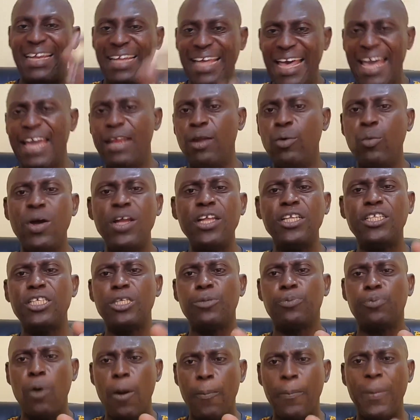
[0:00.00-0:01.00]
the end, when it
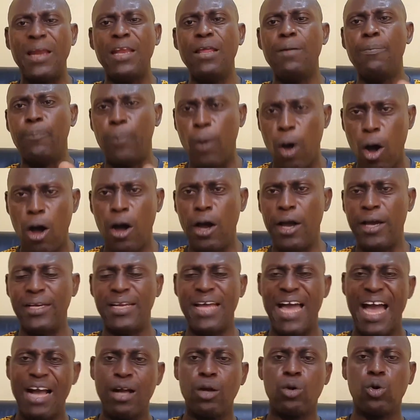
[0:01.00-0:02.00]
is properly
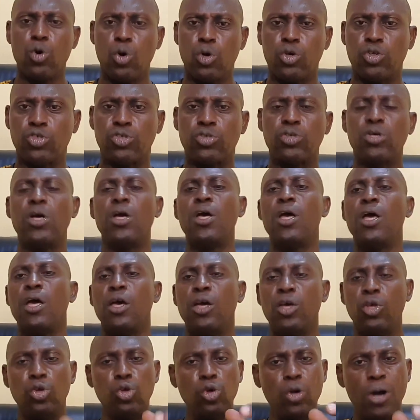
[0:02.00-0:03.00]
boiled and cooked,
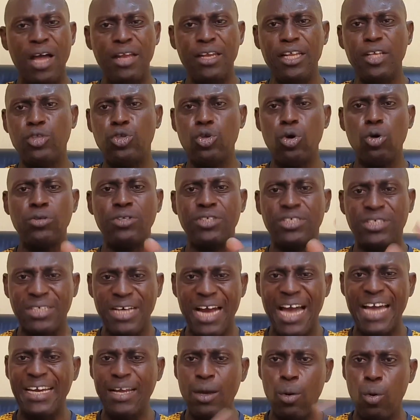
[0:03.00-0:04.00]
you will need to
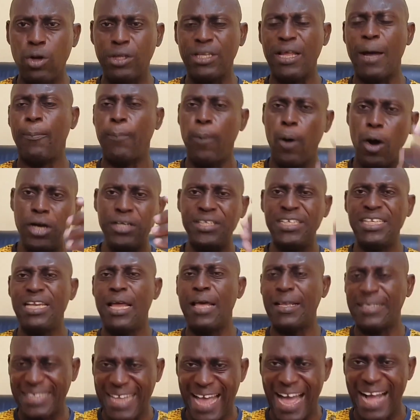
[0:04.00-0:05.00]
dry the water, pour it in
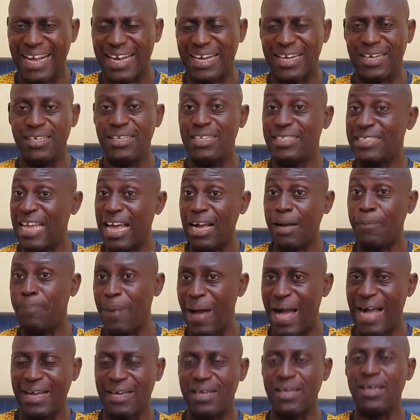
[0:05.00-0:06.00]
a sack
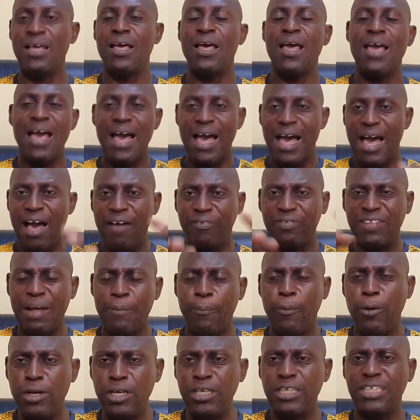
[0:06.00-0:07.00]
bag. After
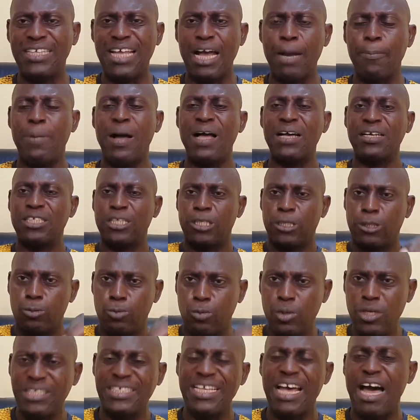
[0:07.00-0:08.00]
pouring it in the sack bag,
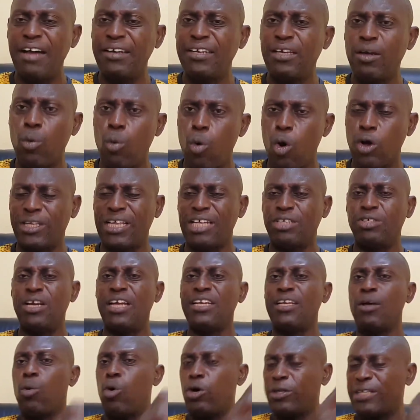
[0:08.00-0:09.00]
squeeze out the water so
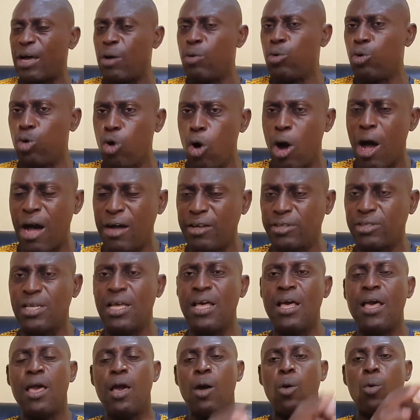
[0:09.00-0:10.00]
that the water will go out.
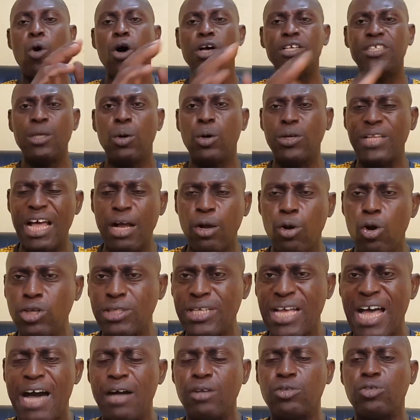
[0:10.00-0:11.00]
Once the water
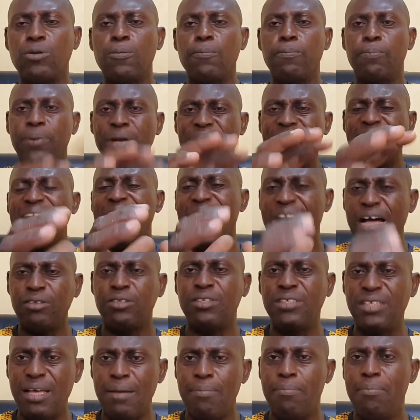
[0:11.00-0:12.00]
goes out, bring
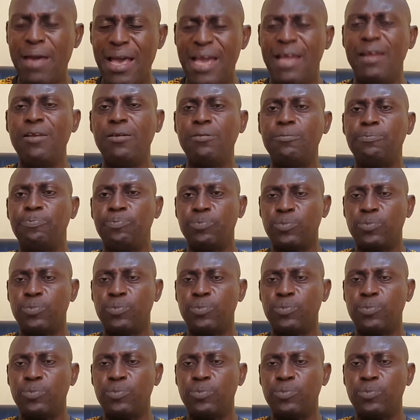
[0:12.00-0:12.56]
out the main